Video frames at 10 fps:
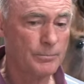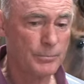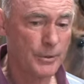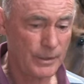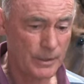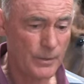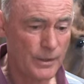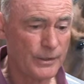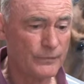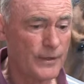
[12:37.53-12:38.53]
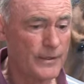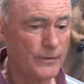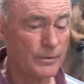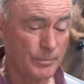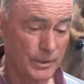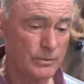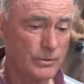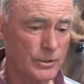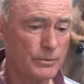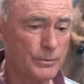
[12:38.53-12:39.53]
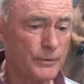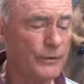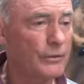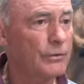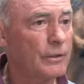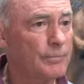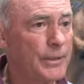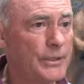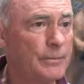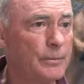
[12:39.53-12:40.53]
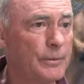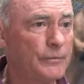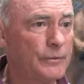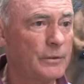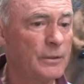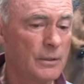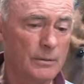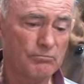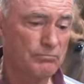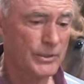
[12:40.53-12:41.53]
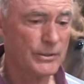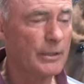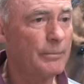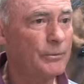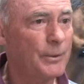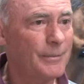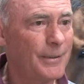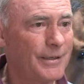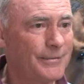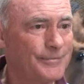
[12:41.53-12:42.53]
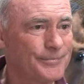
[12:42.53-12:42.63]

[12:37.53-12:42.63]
probably a worthy favourite, but she's proven herself beatable before. Just hope it's one of mine.